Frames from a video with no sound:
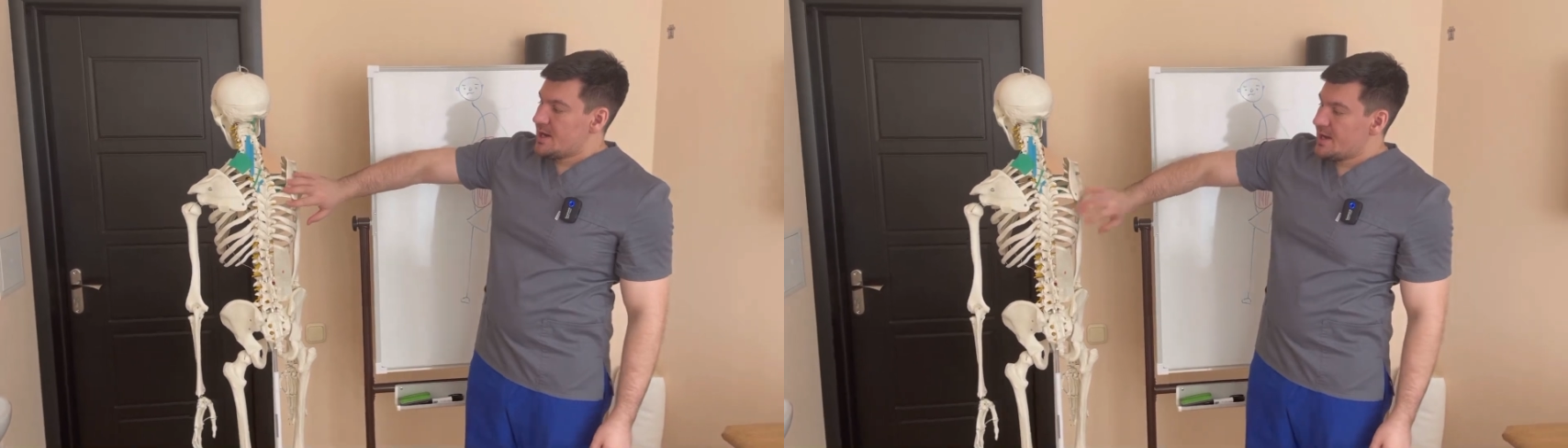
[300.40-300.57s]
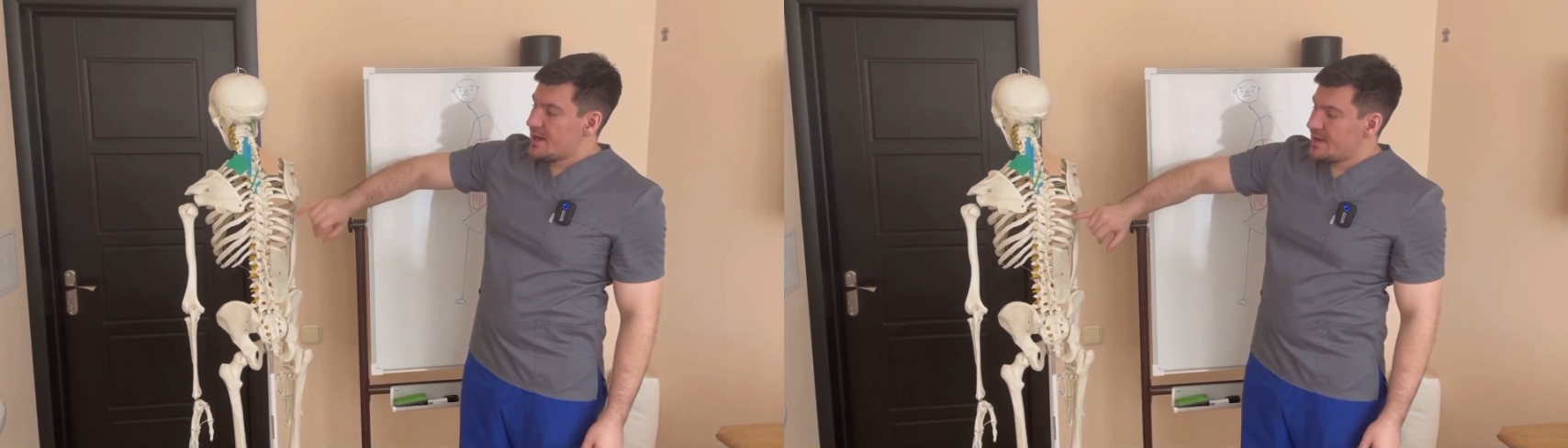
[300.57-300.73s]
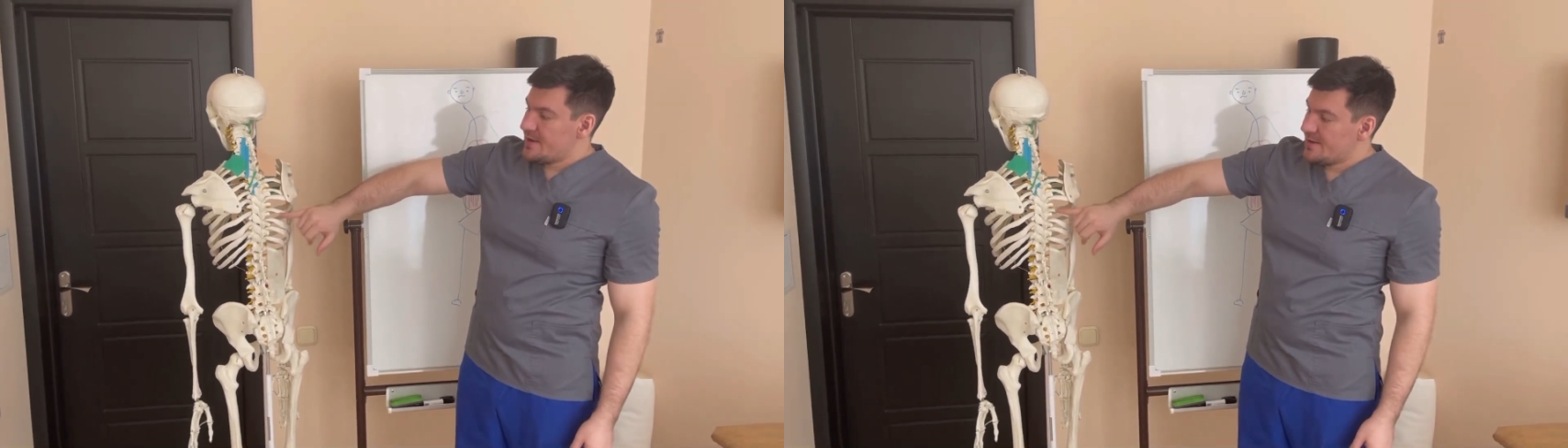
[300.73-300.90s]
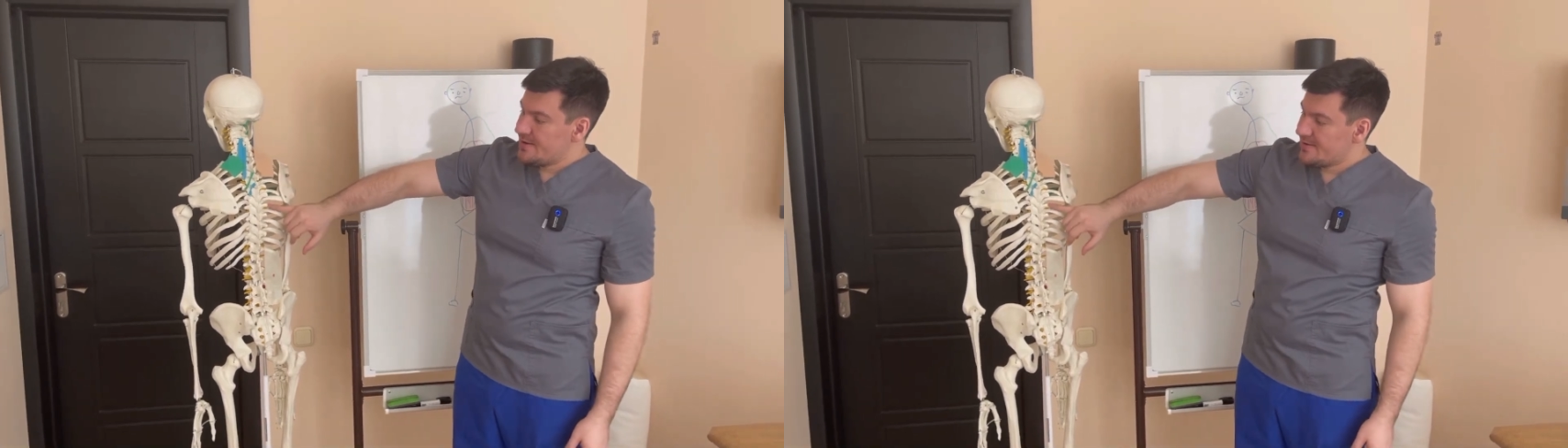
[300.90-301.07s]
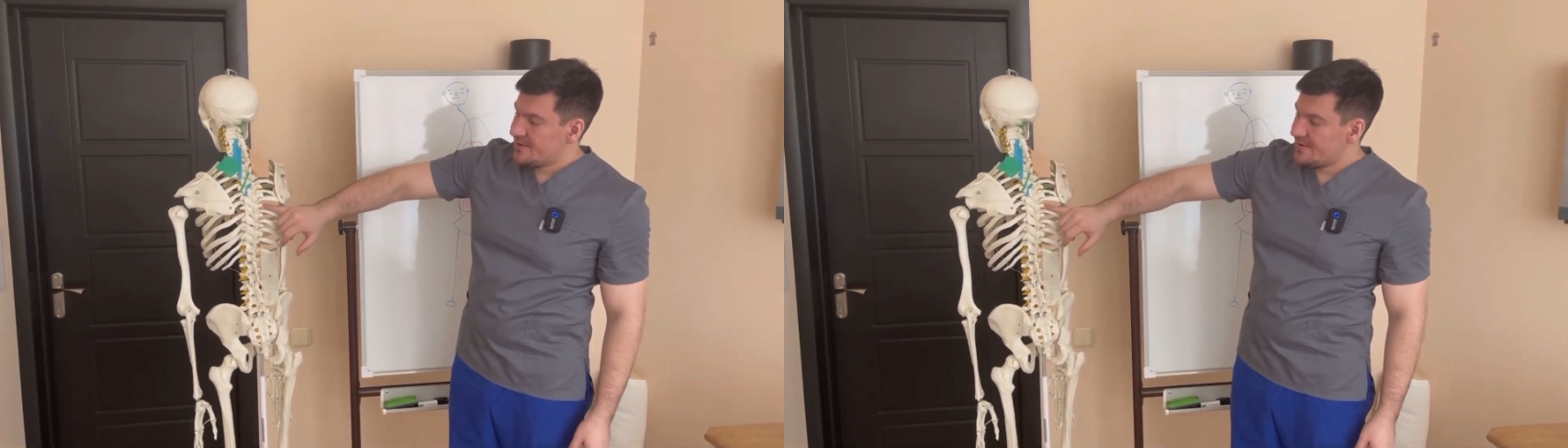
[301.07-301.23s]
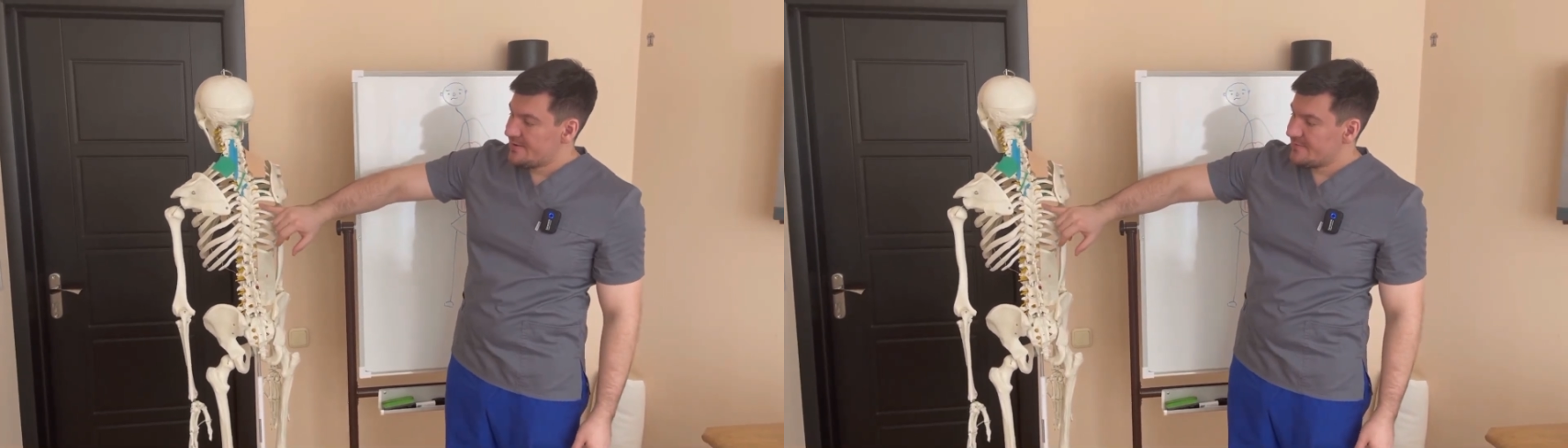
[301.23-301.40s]
to move worse.
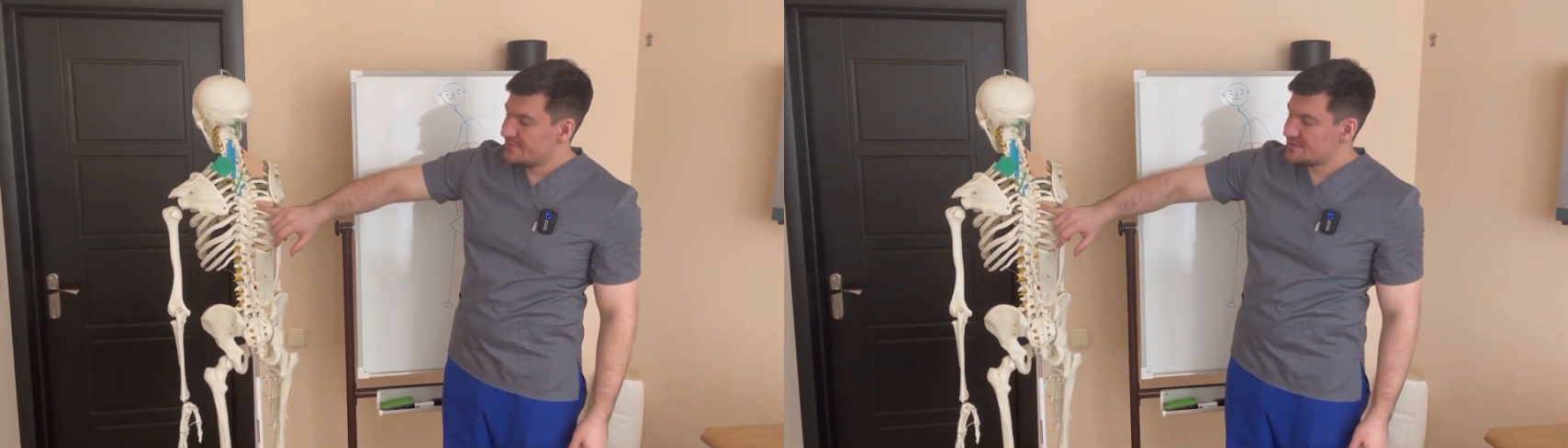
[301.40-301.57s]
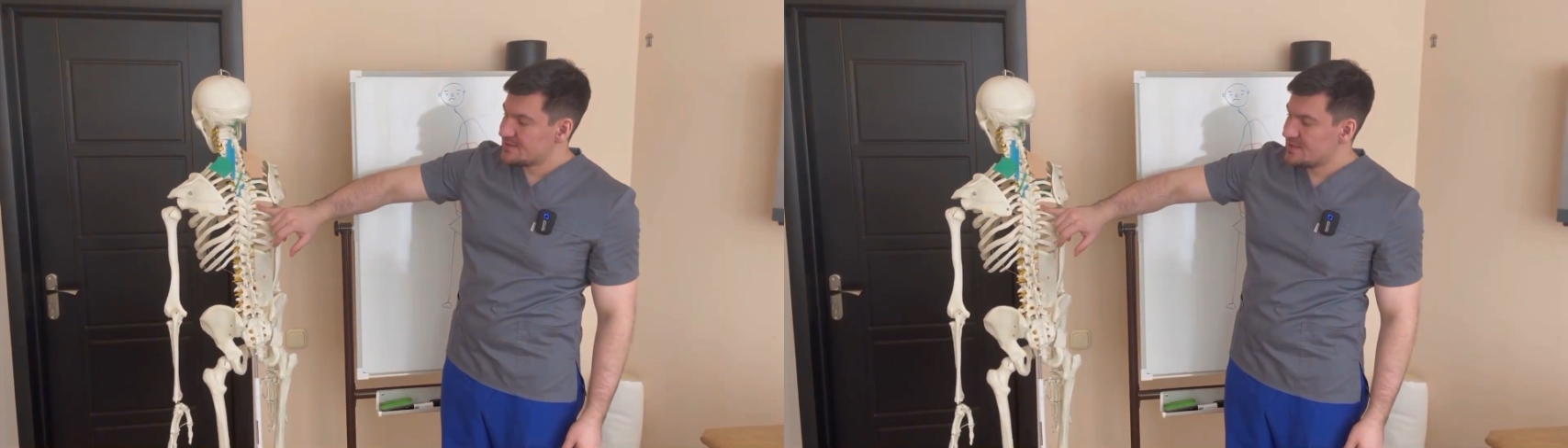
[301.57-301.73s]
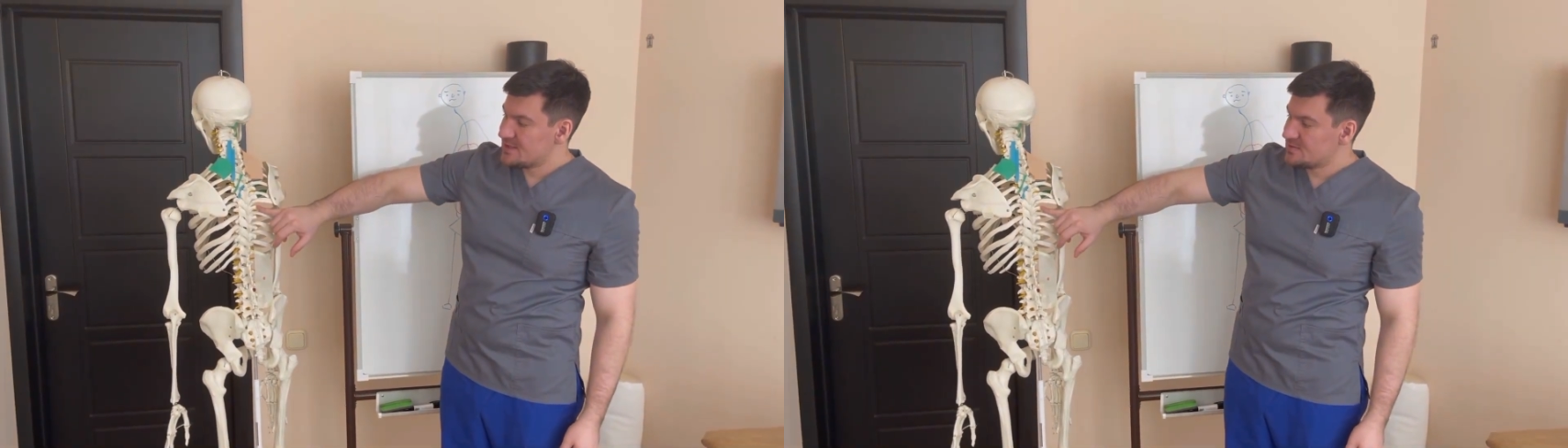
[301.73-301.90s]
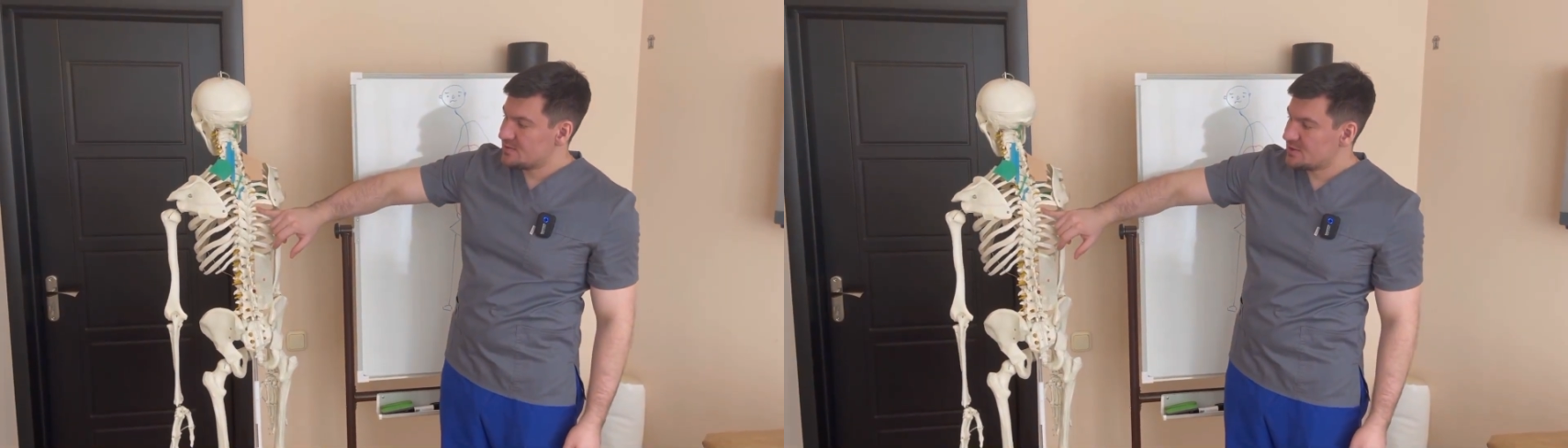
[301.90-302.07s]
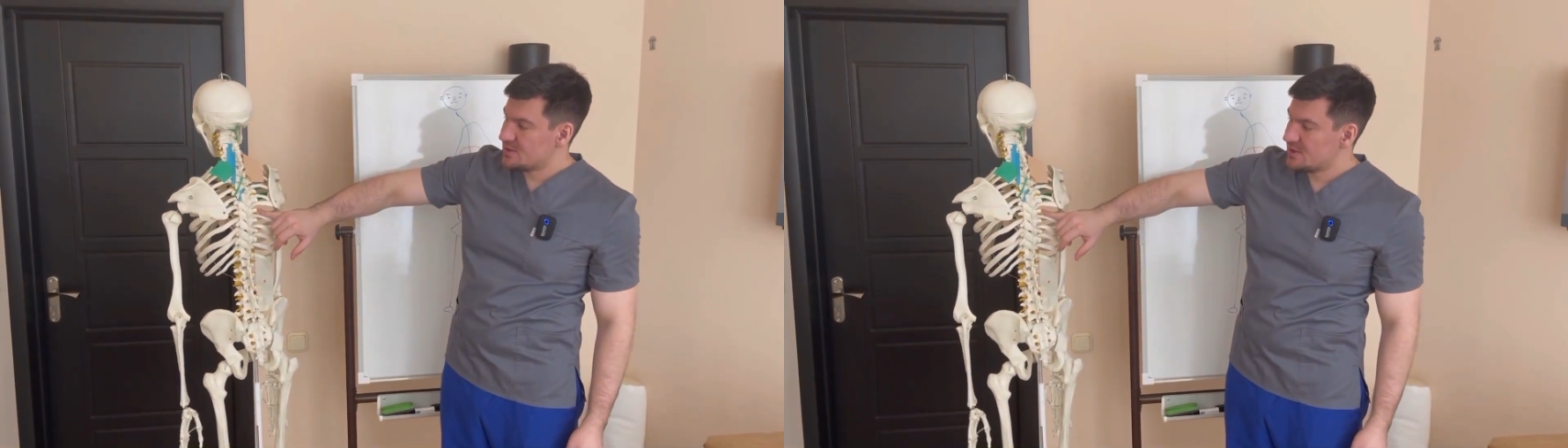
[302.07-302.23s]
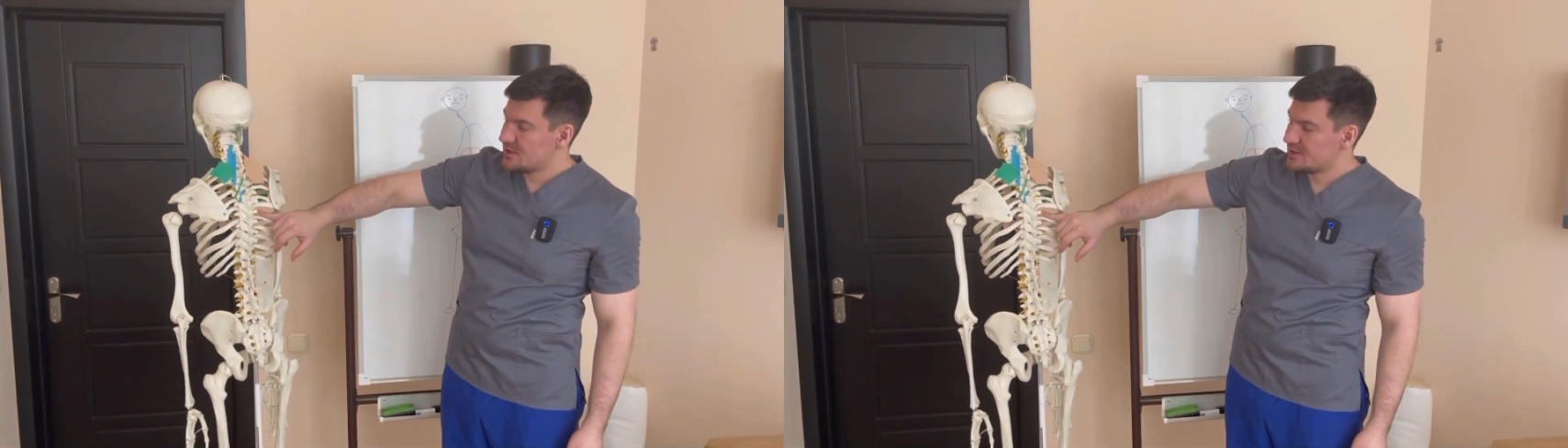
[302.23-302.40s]
Right here